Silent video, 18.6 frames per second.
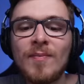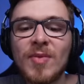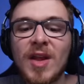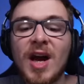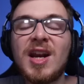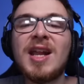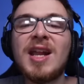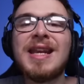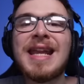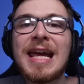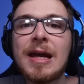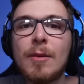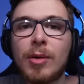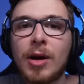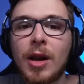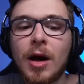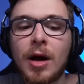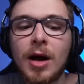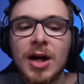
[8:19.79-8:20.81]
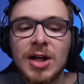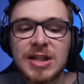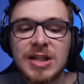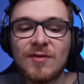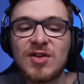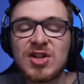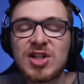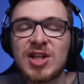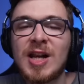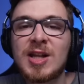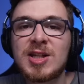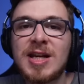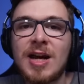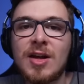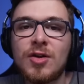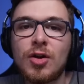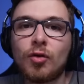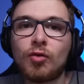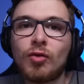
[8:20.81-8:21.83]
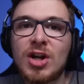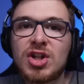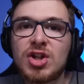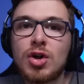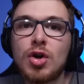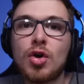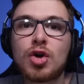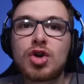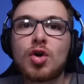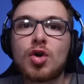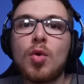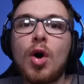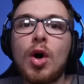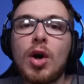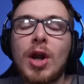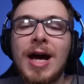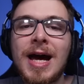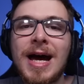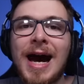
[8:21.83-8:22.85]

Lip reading: an enabler to facilitate the rest of your squad,